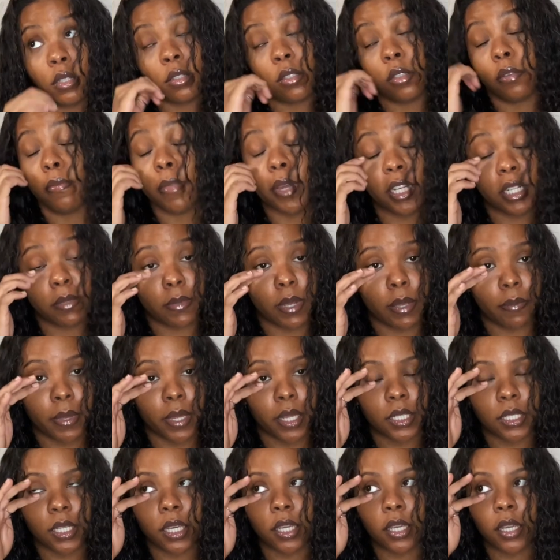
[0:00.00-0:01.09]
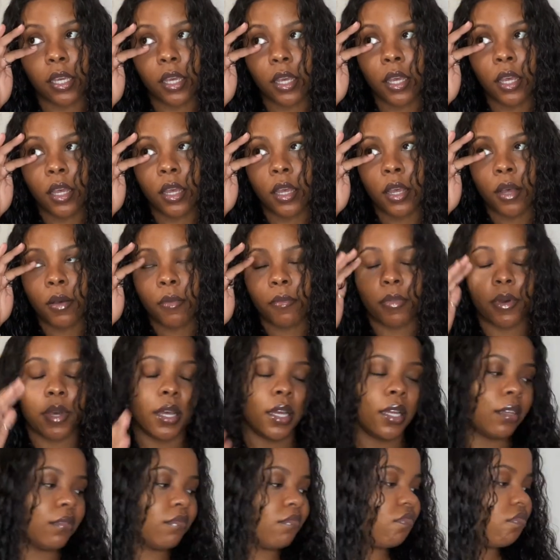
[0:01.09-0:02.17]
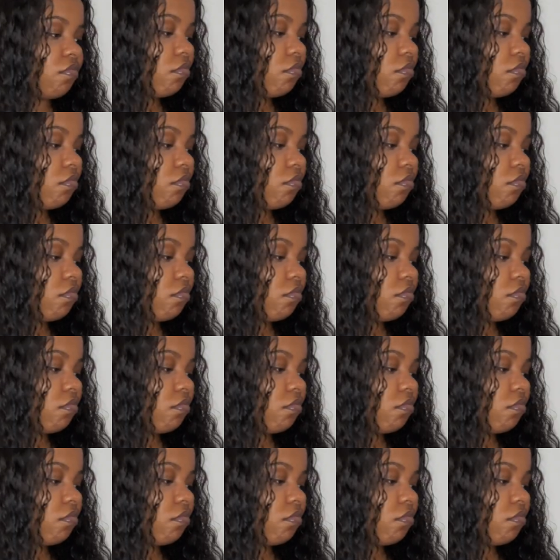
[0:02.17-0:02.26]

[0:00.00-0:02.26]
to match my painting, but